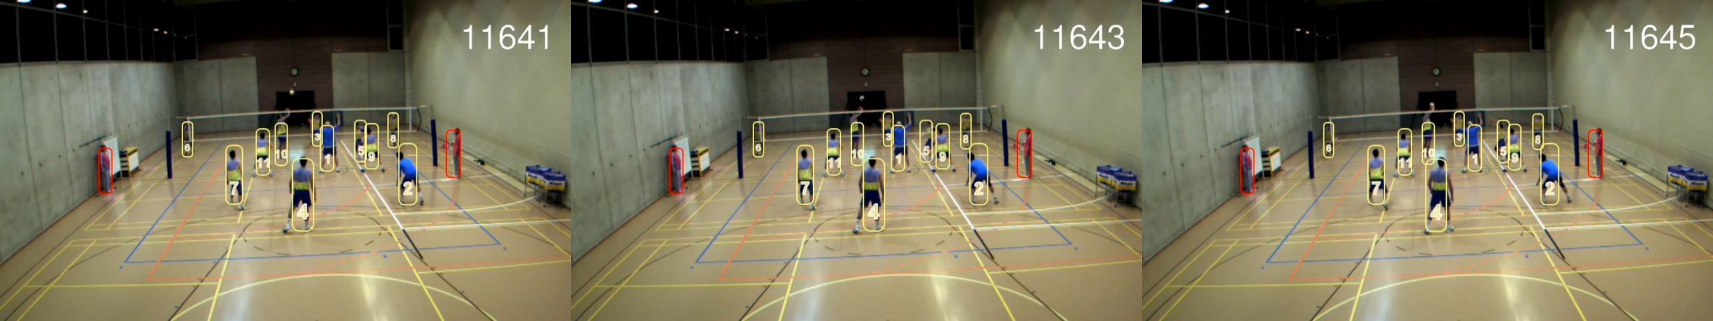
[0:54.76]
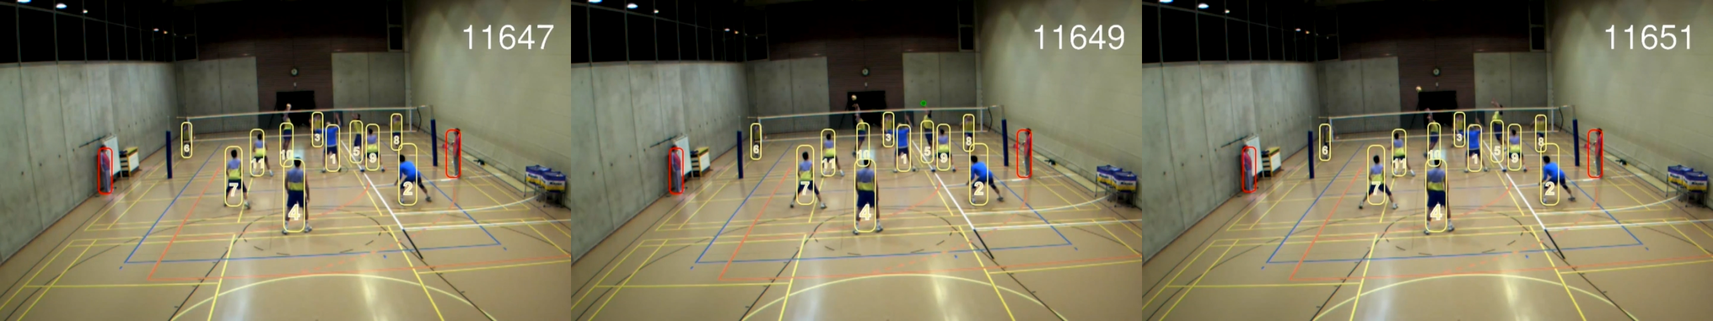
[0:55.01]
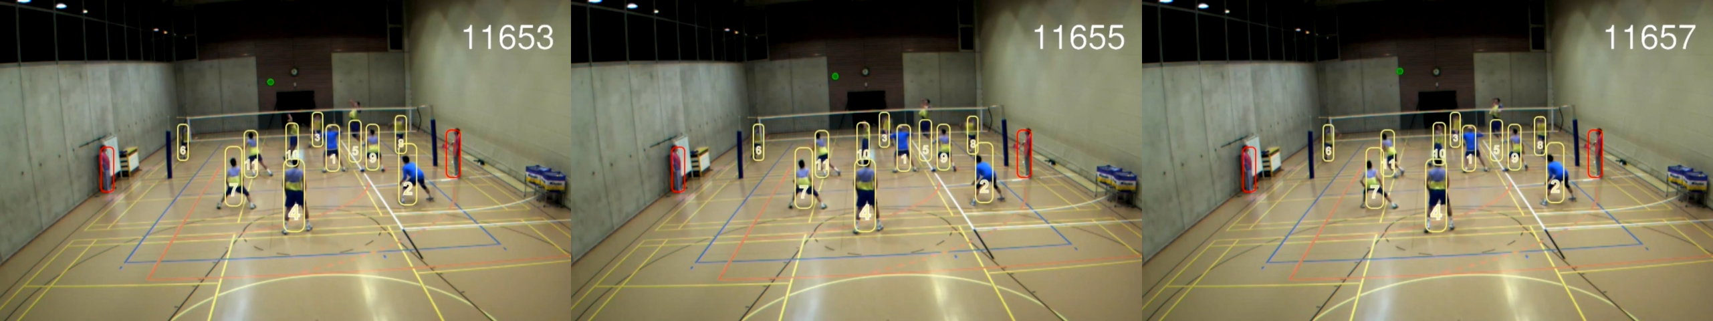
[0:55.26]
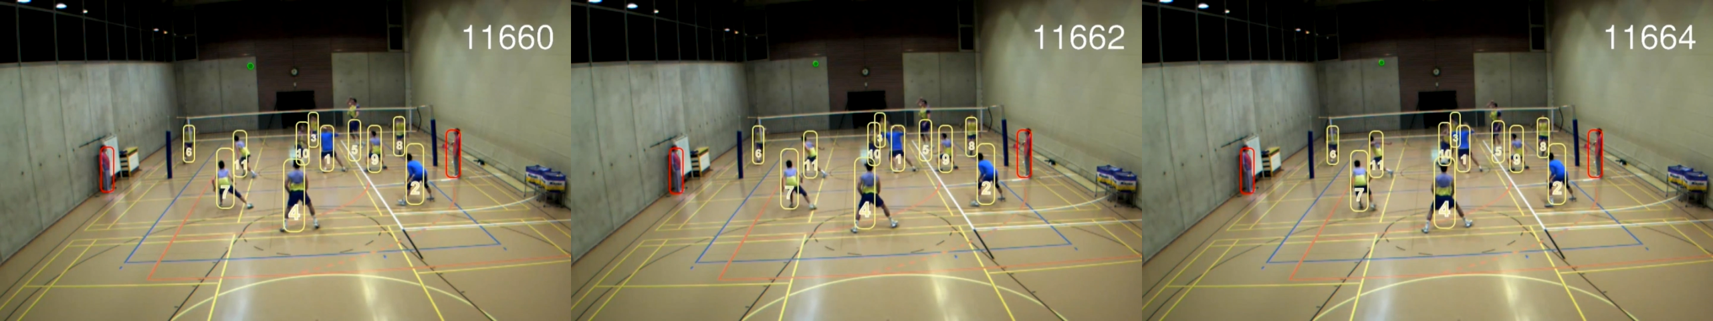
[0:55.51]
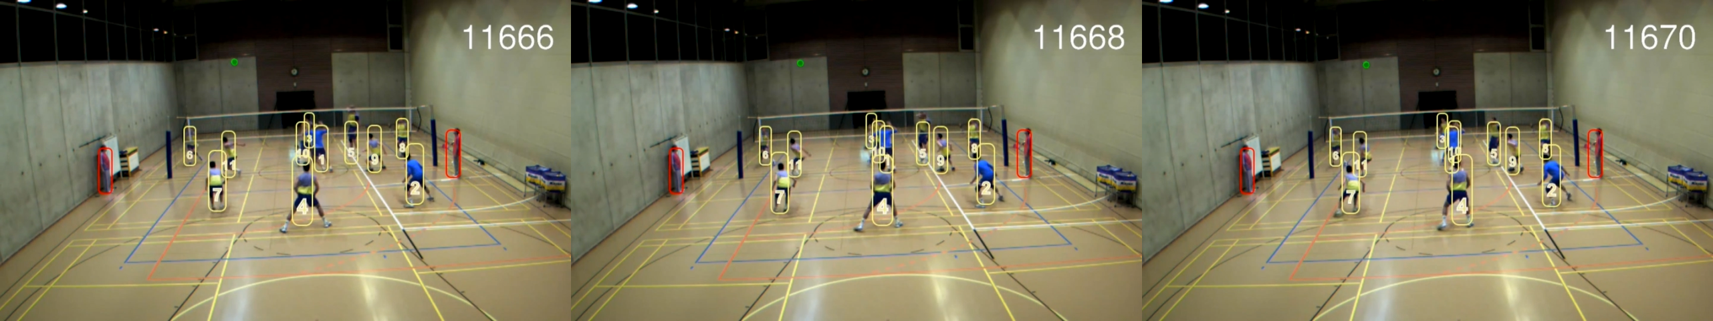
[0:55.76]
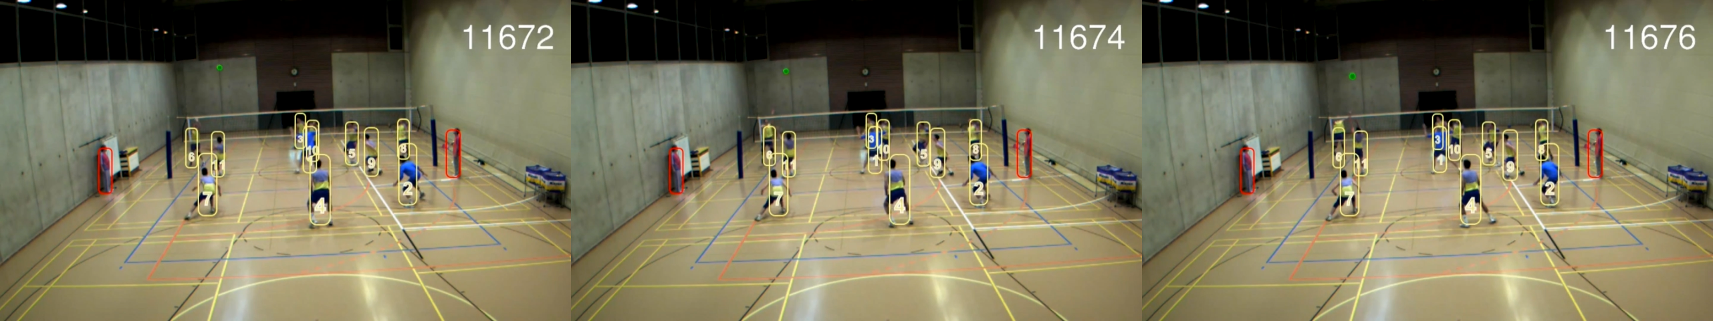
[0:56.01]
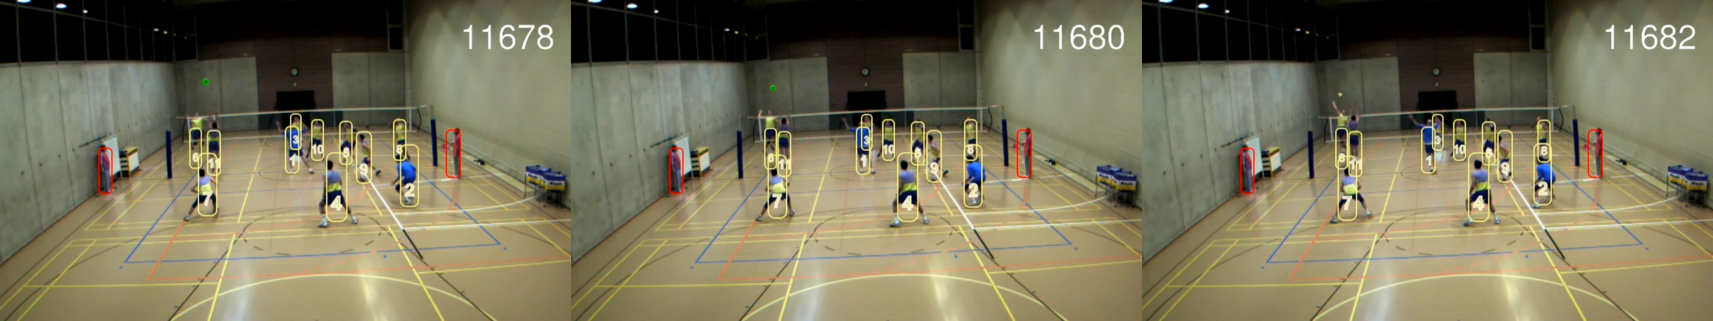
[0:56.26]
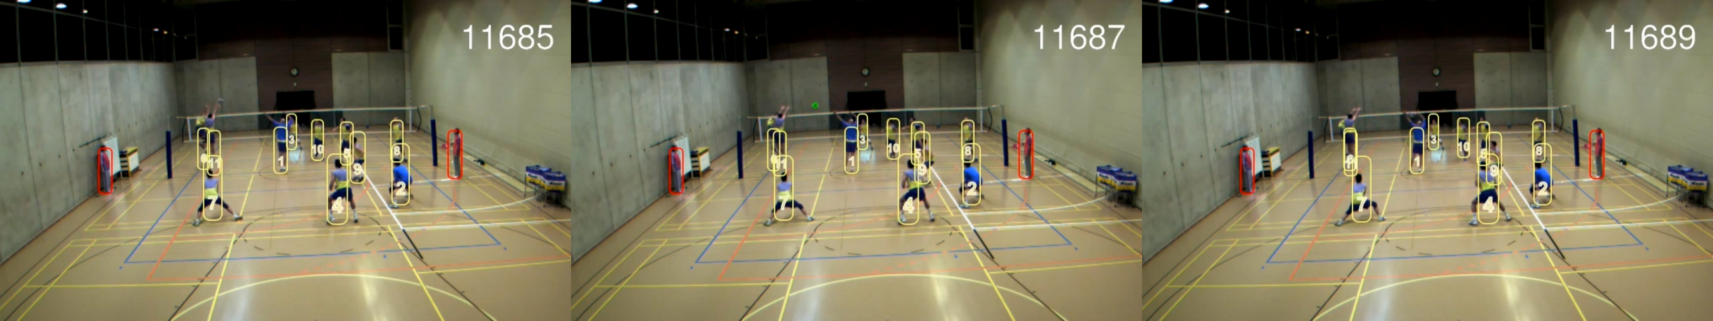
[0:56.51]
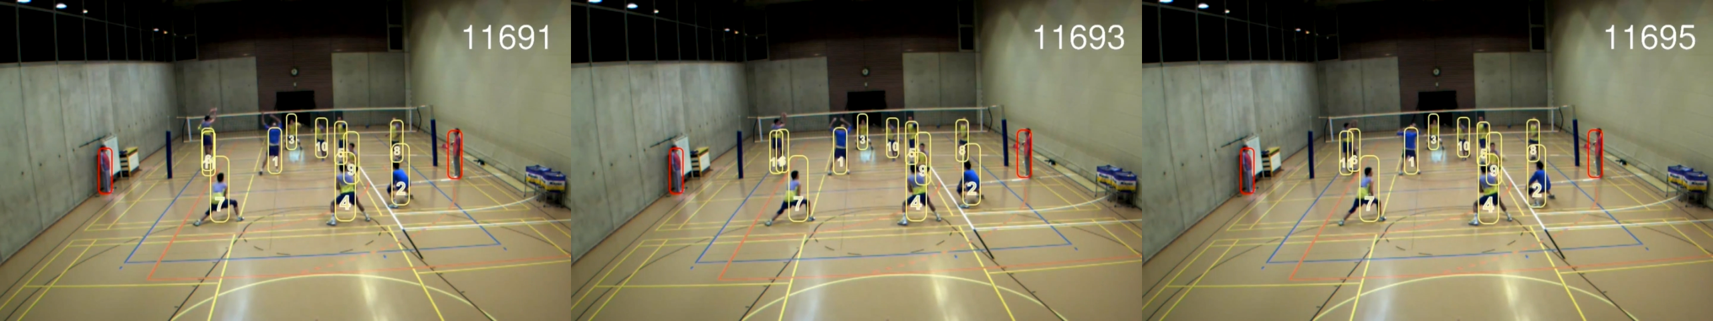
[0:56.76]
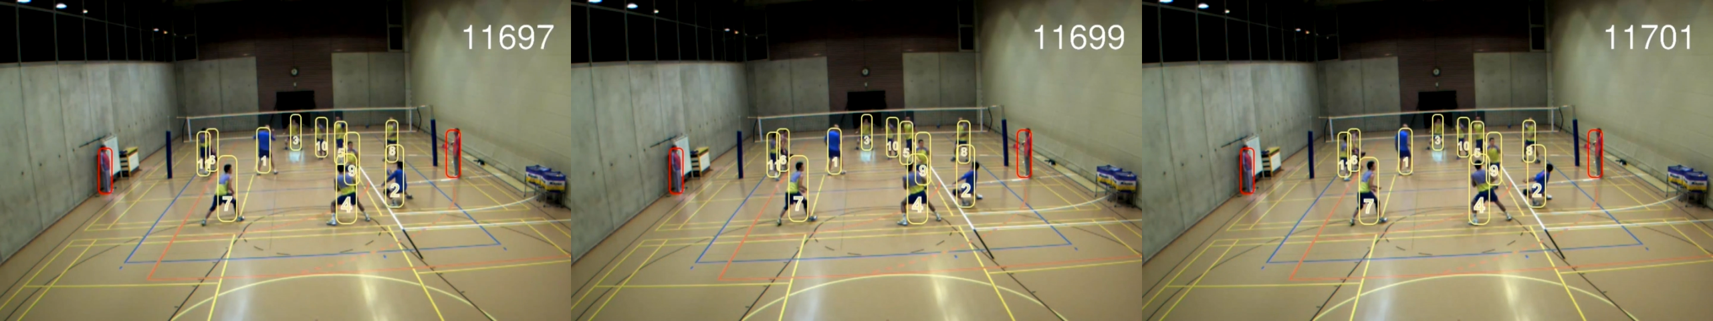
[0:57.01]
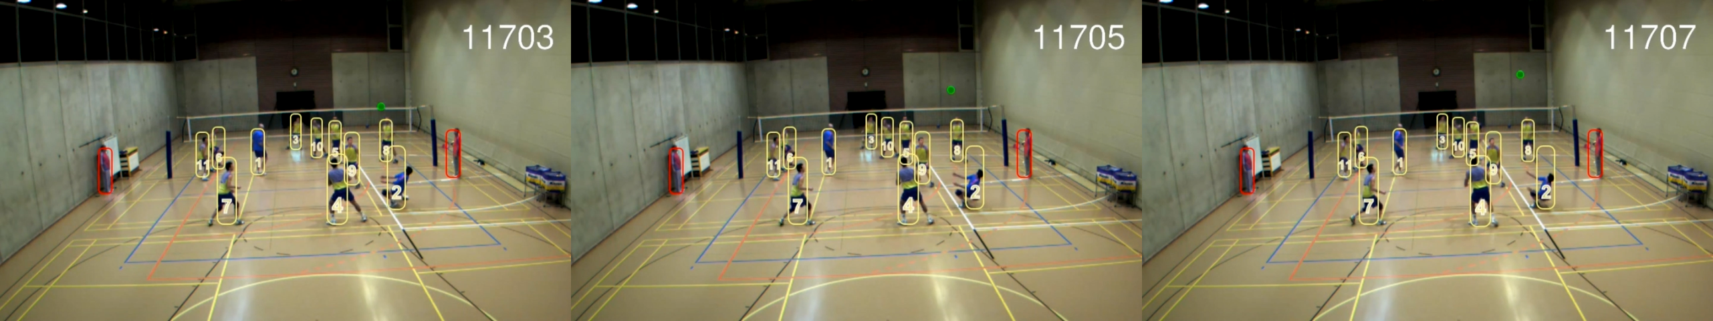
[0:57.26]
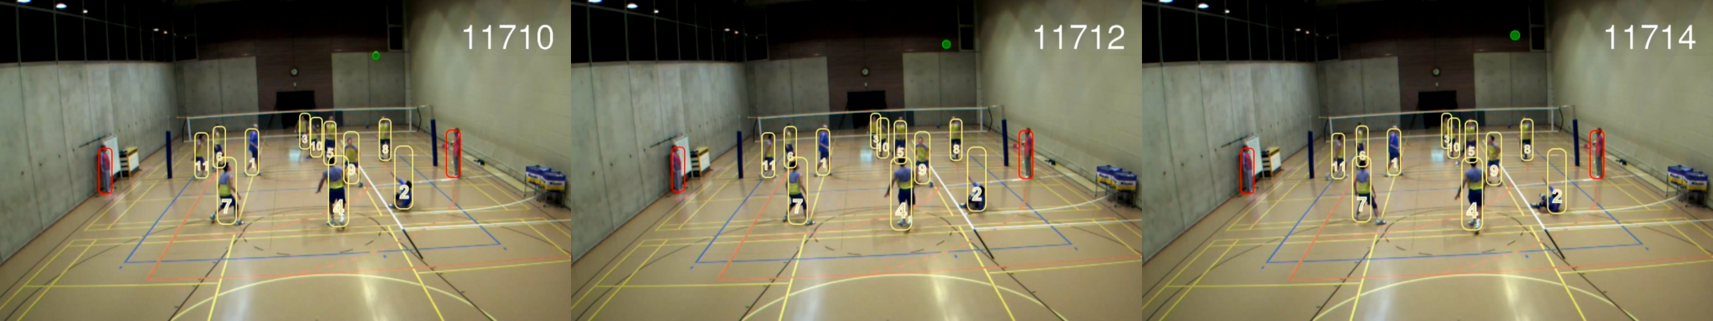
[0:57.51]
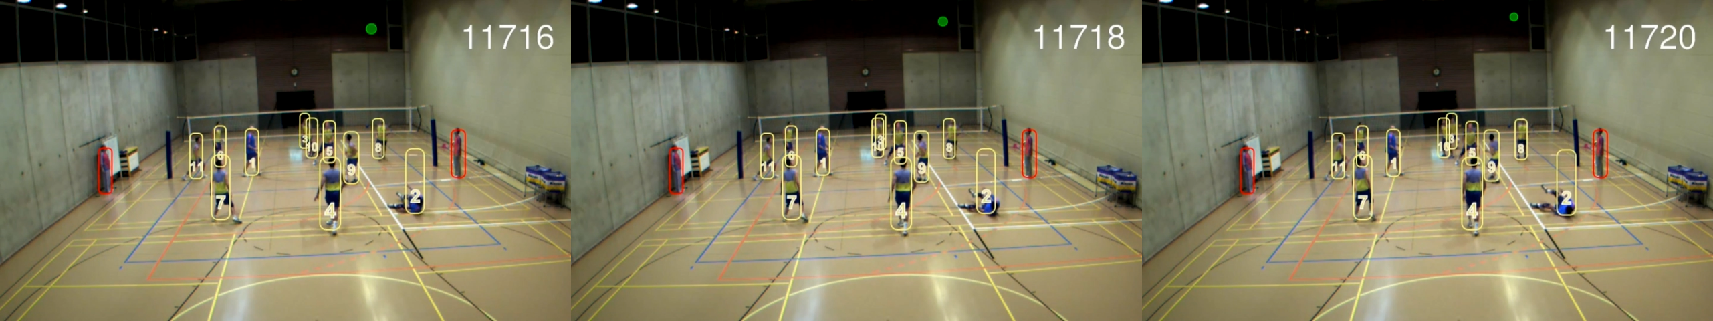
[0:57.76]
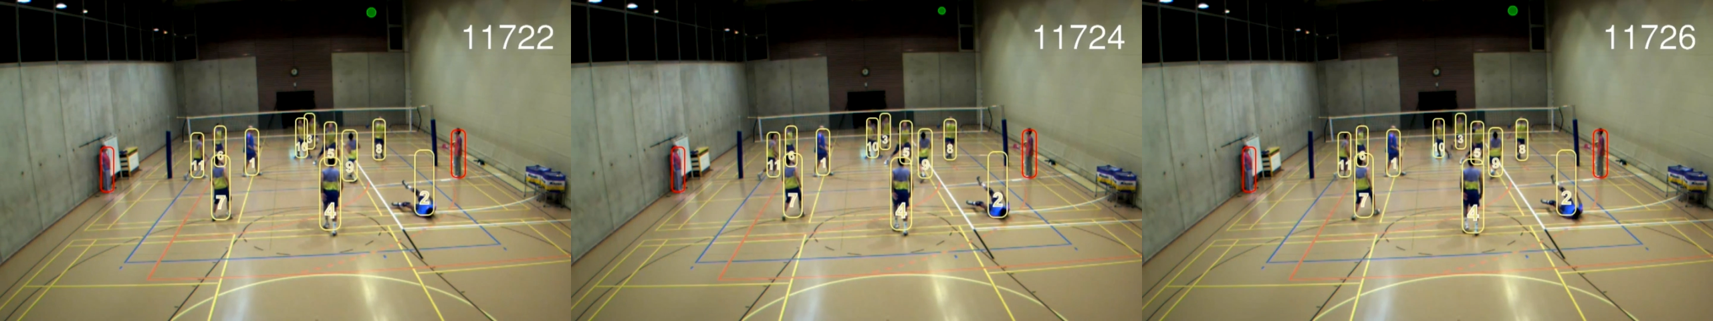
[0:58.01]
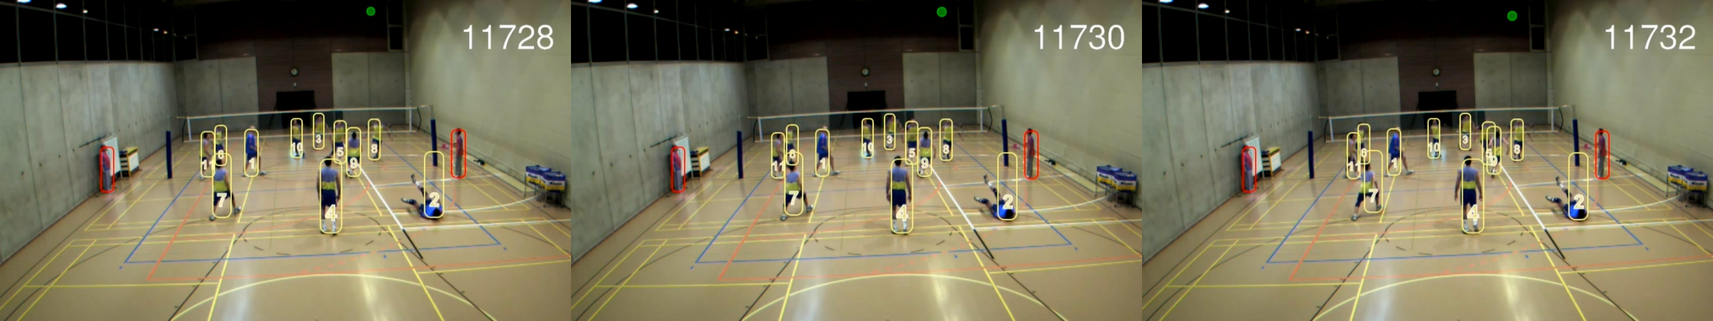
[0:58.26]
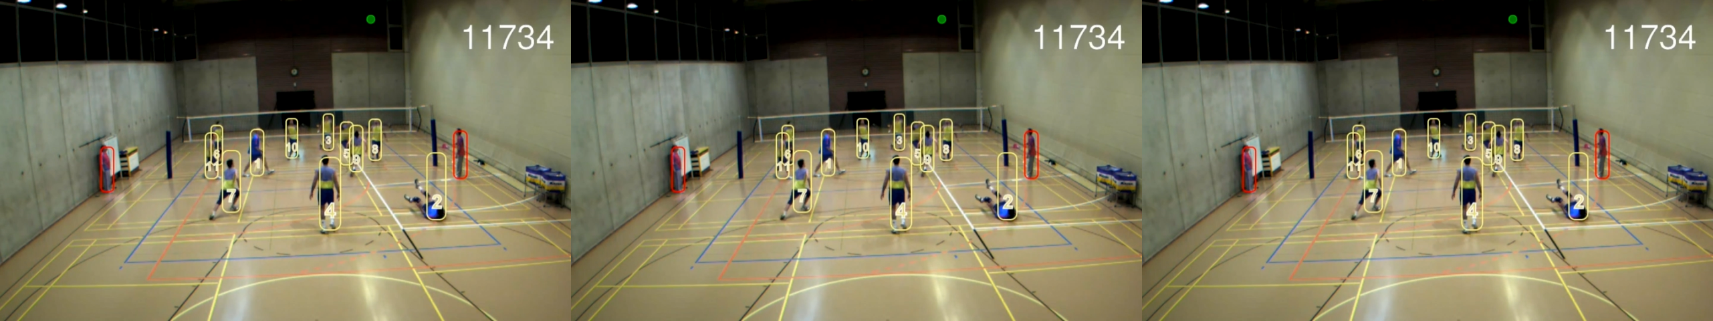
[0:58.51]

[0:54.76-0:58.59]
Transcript: No face is visible, so there are no lips to read.